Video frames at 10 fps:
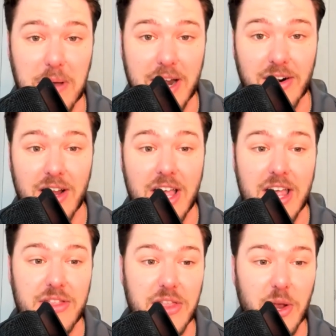better
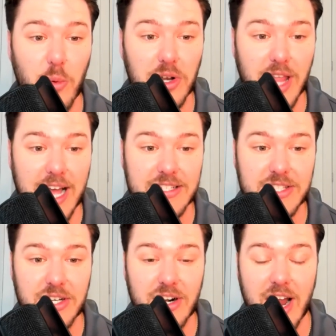than they were
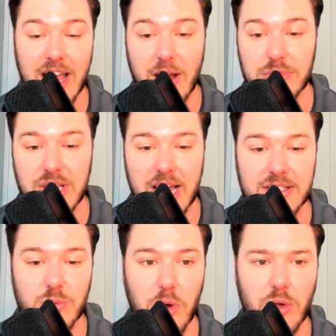last year. And I was
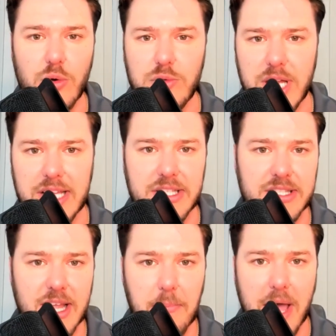asked, well, who takes a
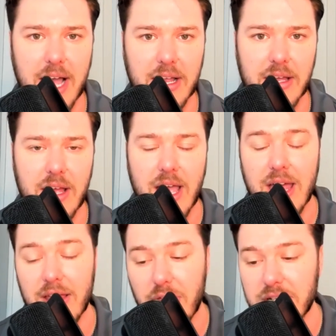step back?
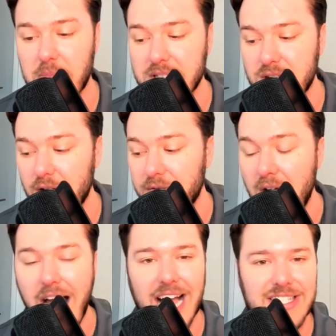And I thought to myself,
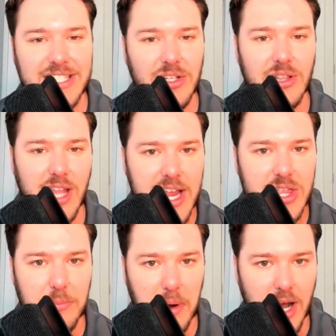I still
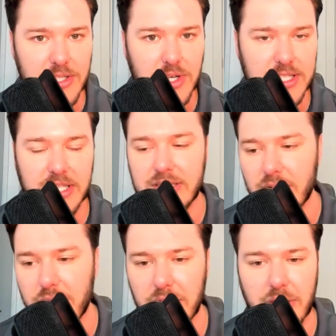like the Padres. I
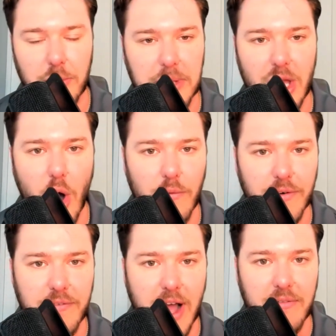still think they'll be
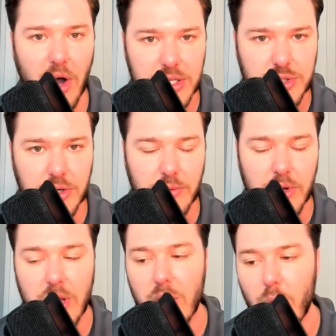over 500
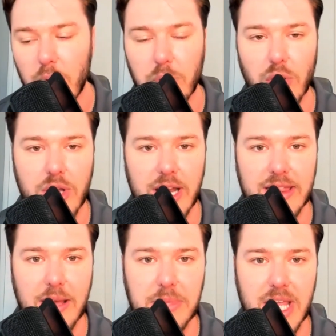when we're looking
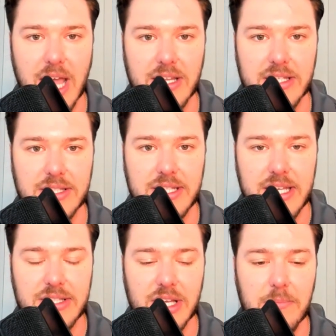at them at the end of the
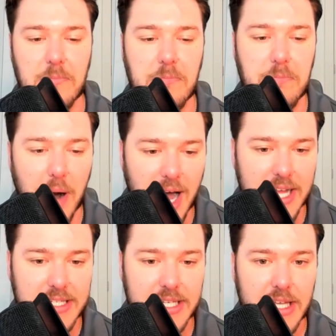season.
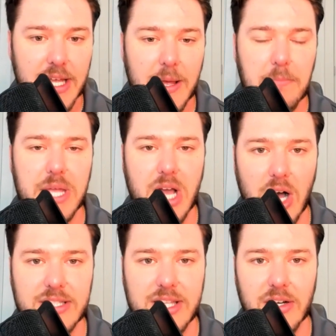But
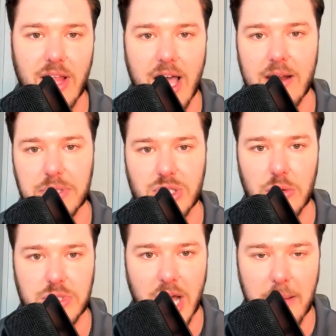because their lineup is
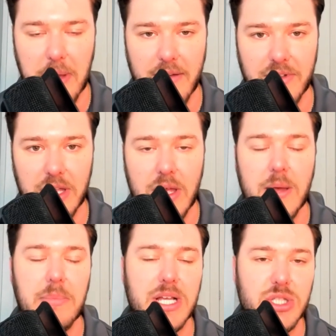so top-heavy,
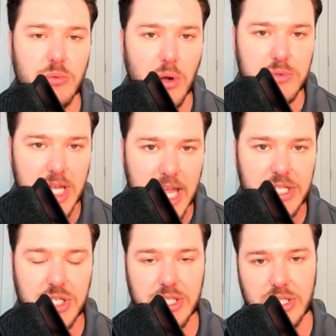because the
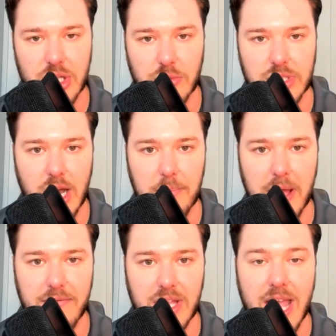rotation is so
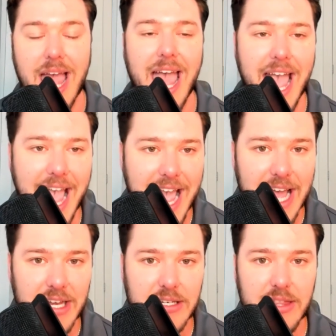top-heavy,
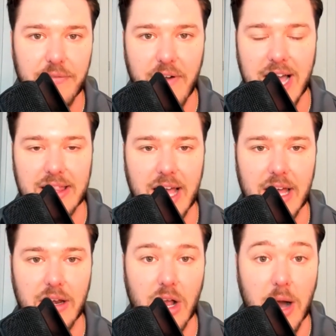and the fact
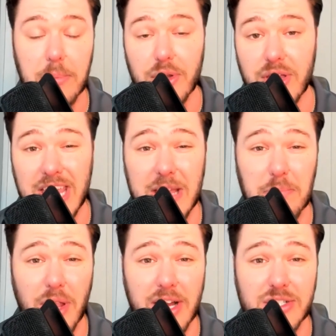that a couple of the key
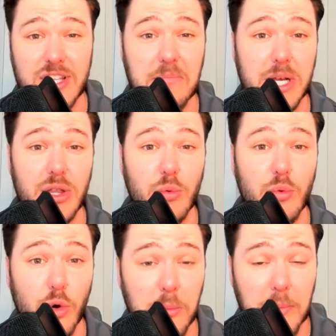players have been in the
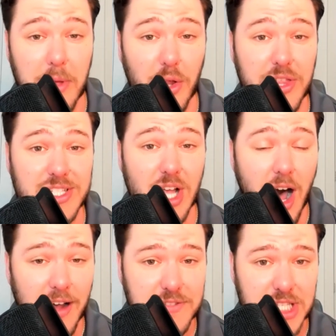rumor mill this
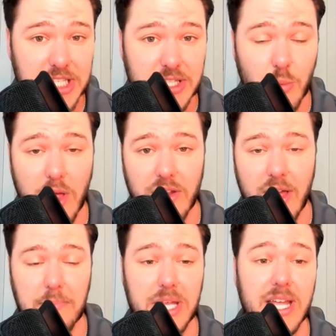offseason, whether
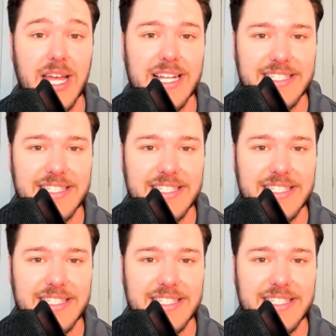that be